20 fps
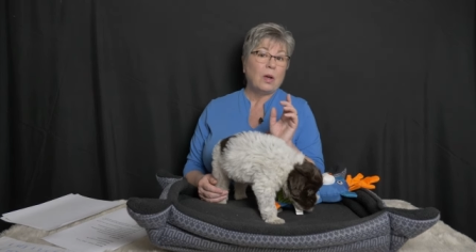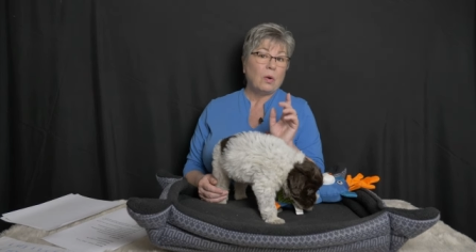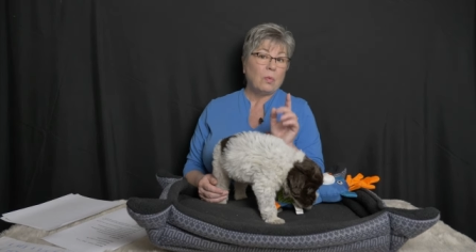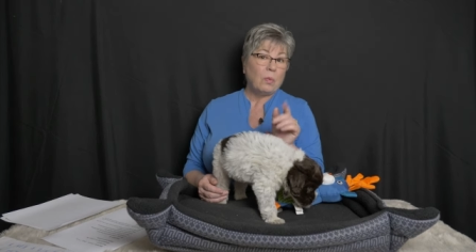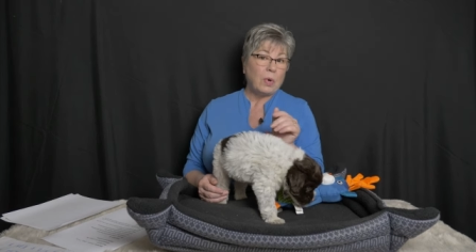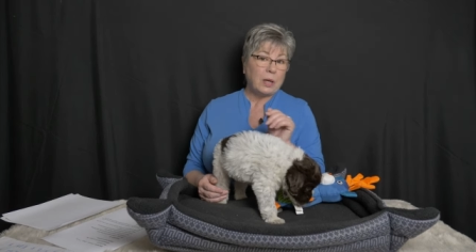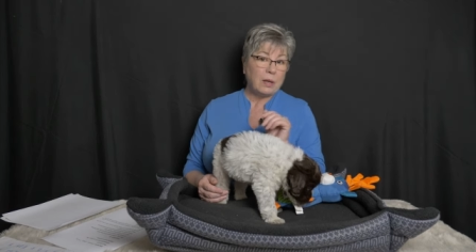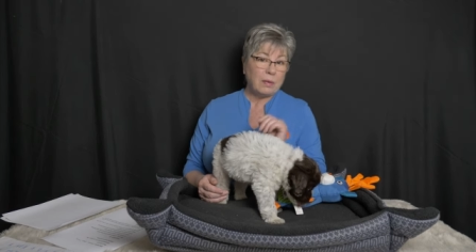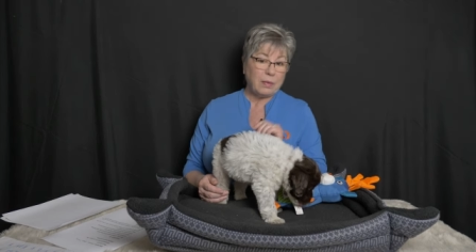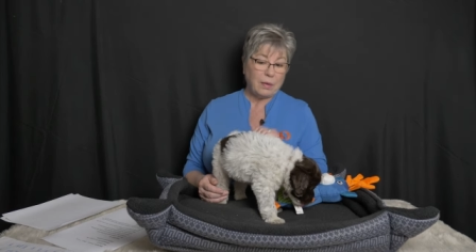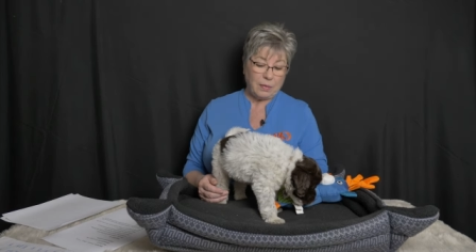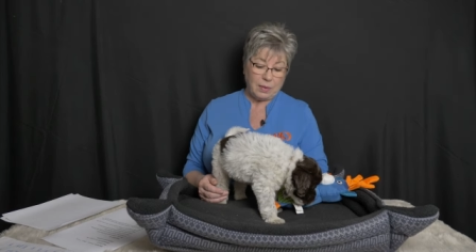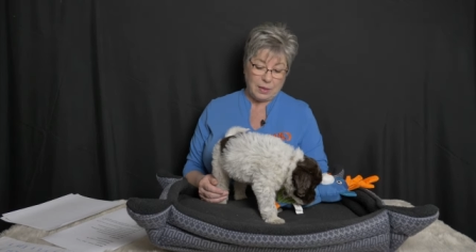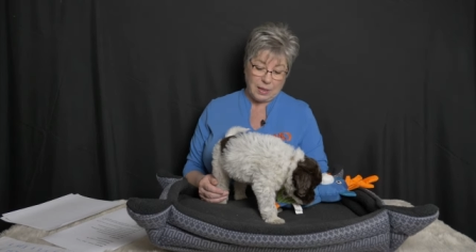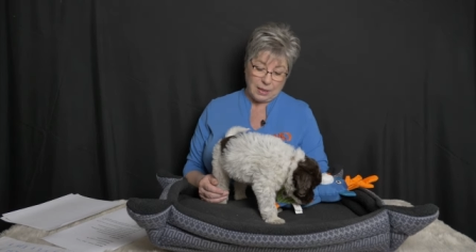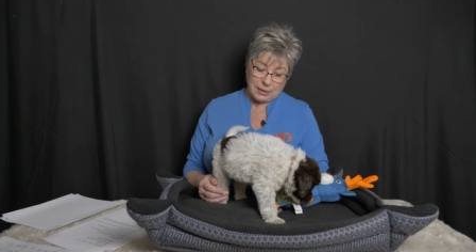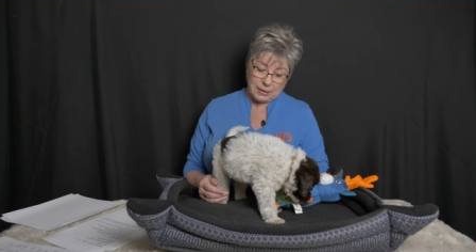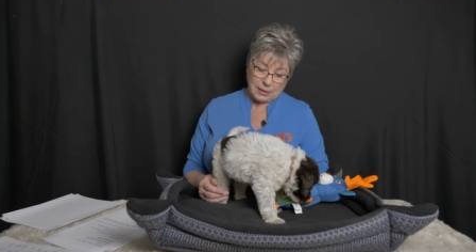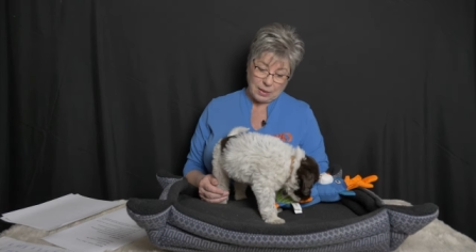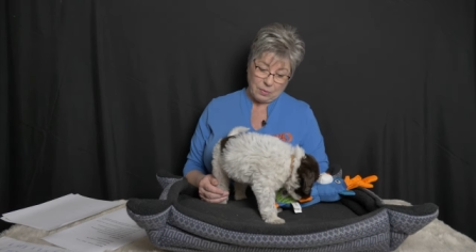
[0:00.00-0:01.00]
One of the
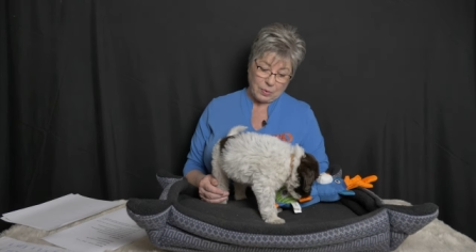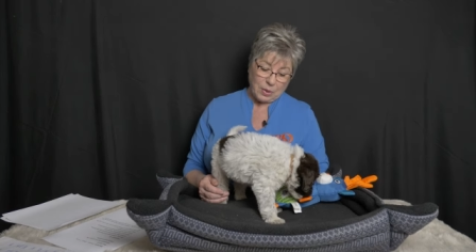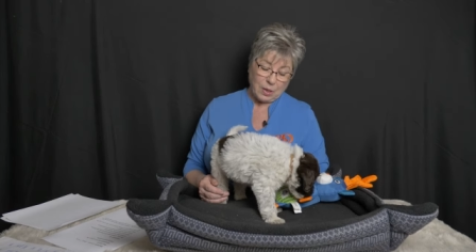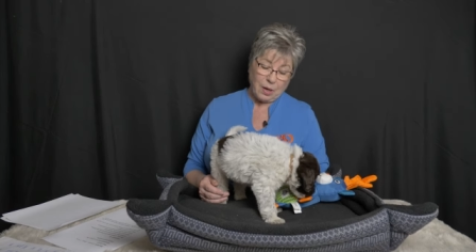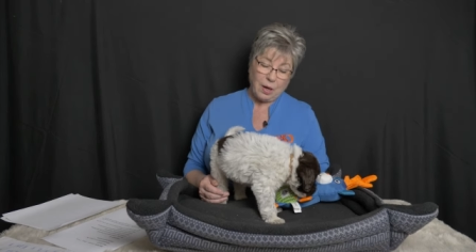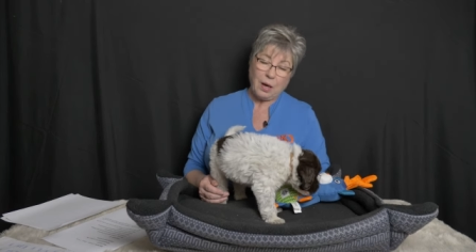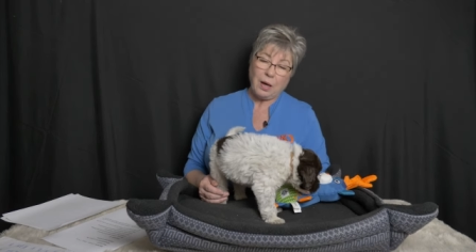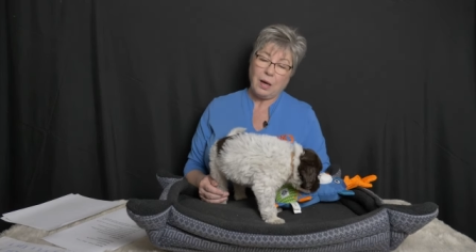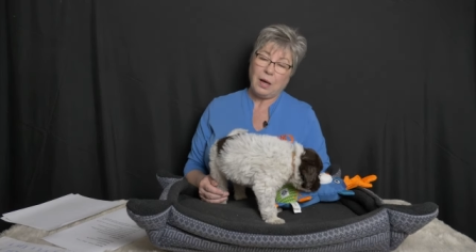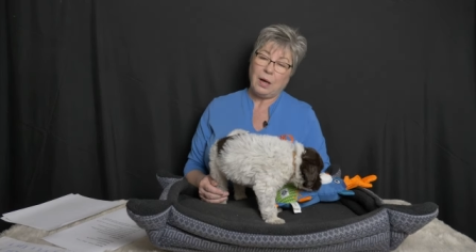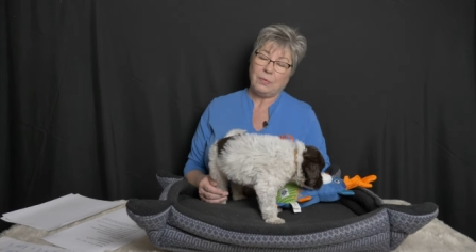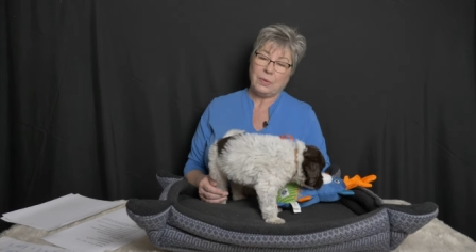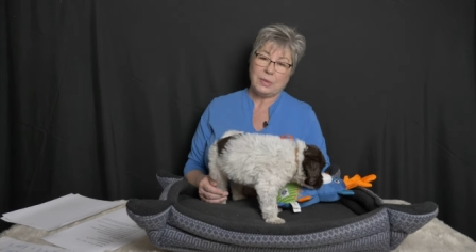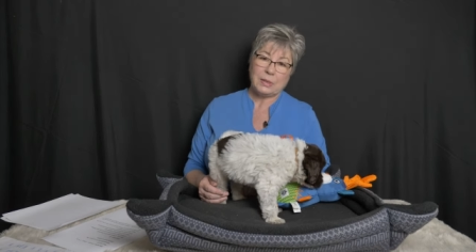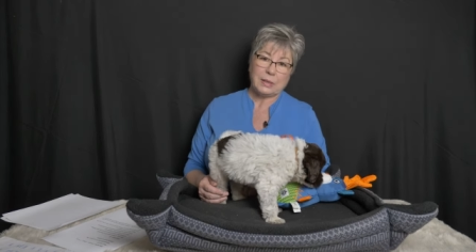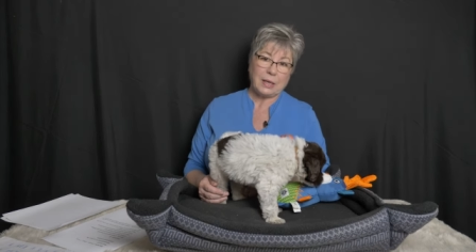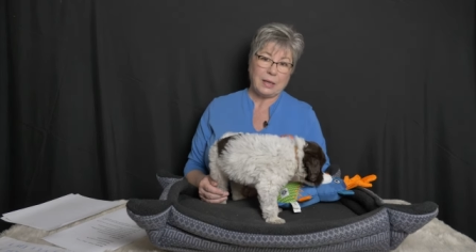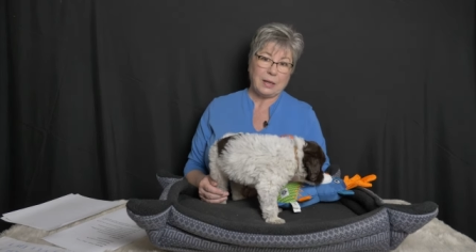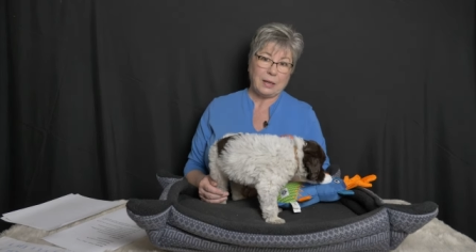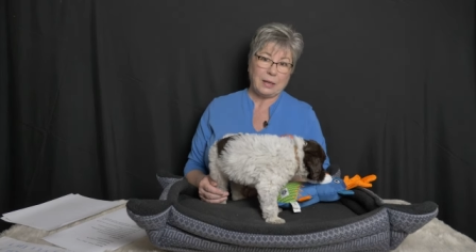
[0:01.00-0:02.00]
things that we
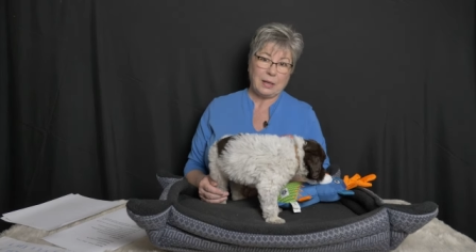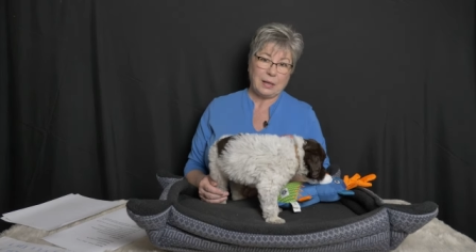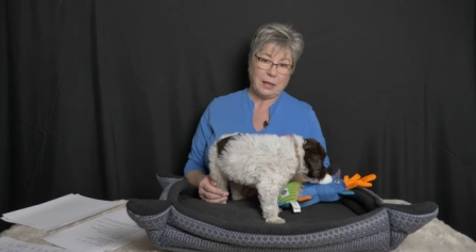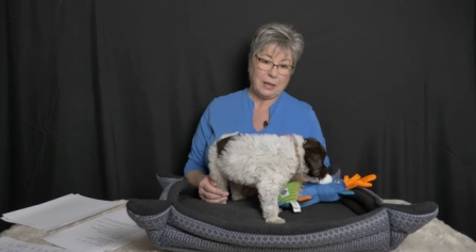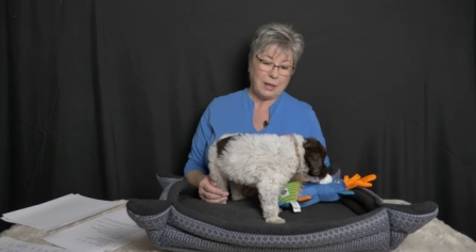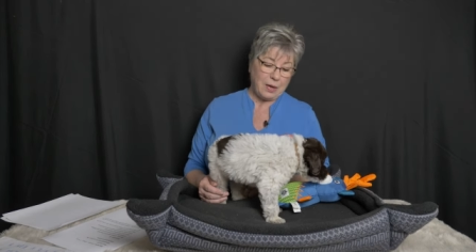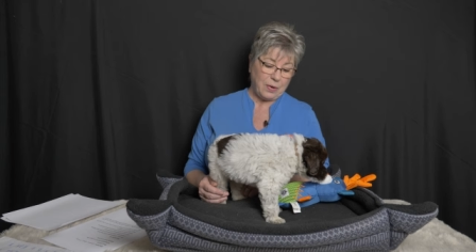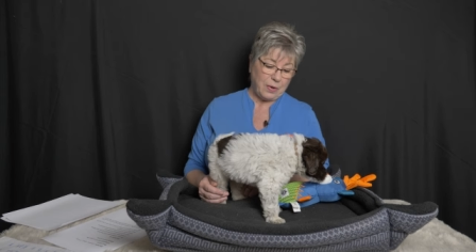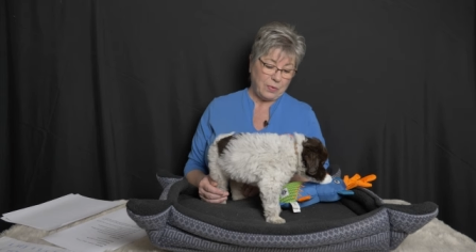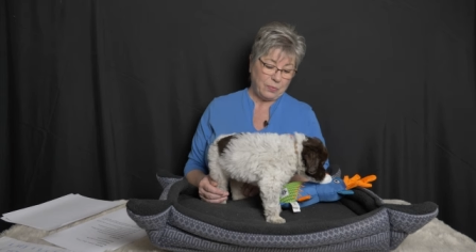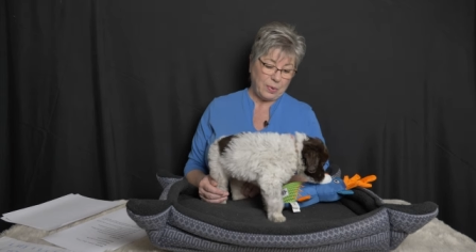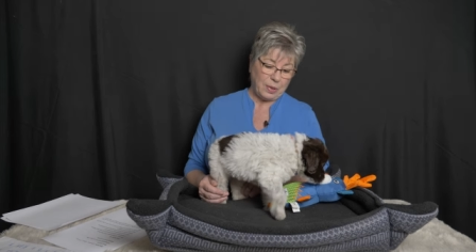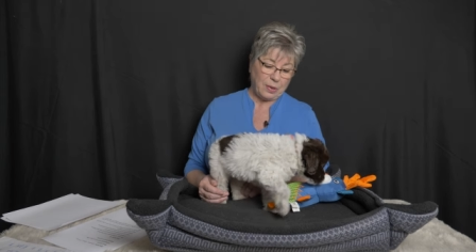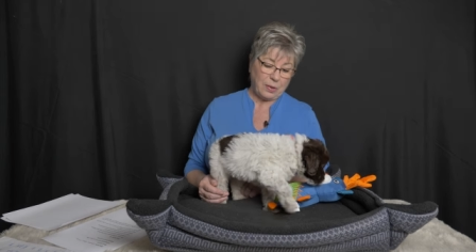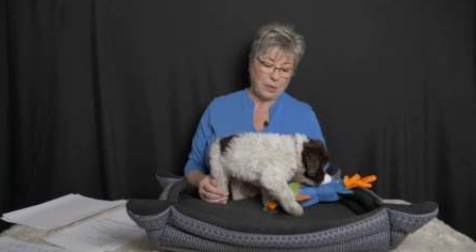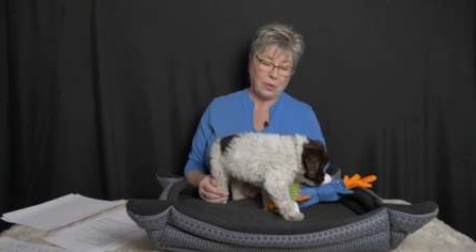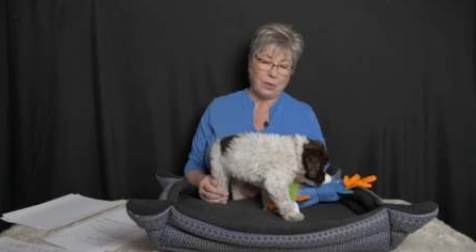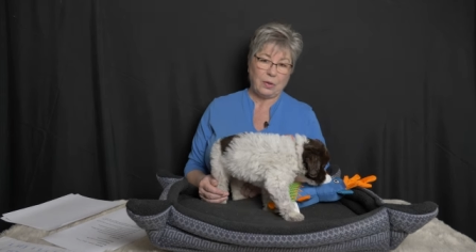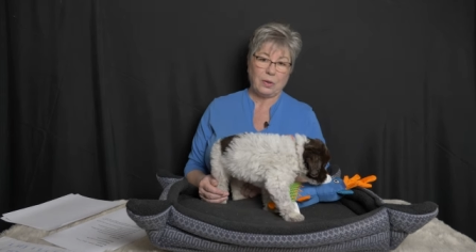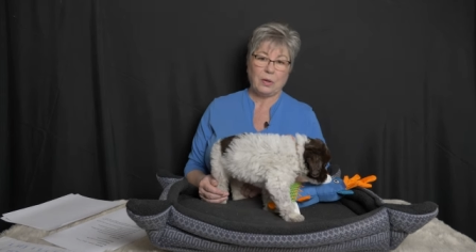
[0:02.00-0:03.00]
always get a kick out of
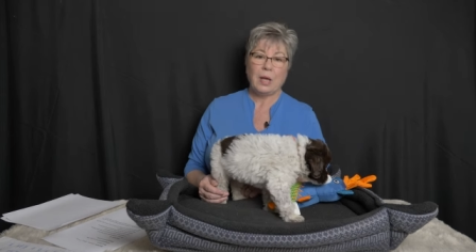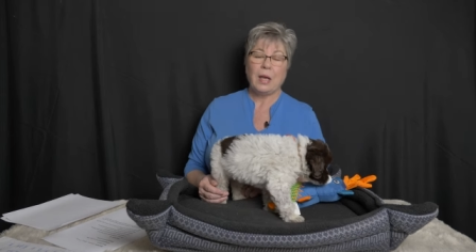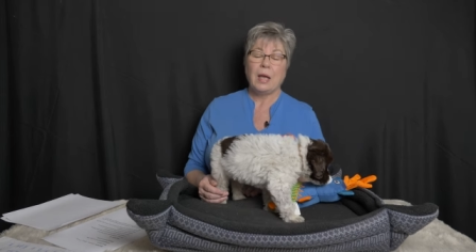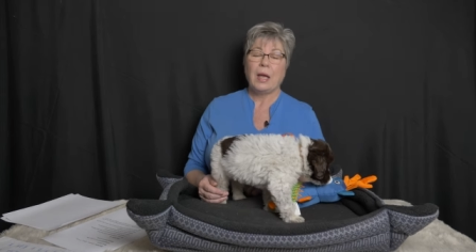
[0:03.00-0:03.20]
with her